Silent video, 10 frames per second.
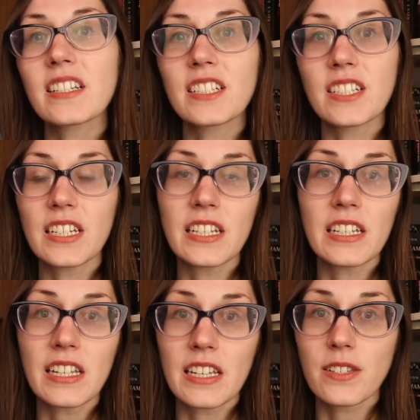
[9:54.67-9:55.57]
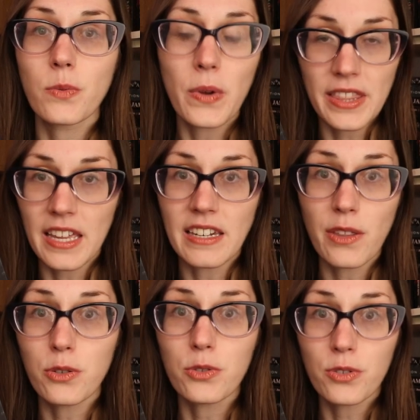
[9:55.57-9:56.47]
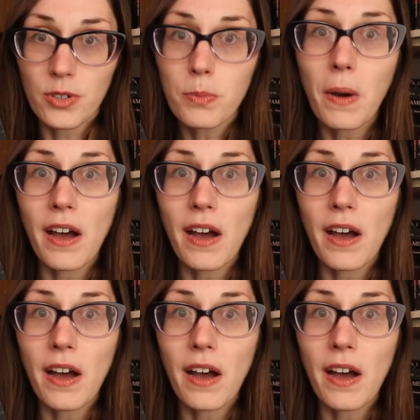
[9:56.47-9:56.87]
She is with another group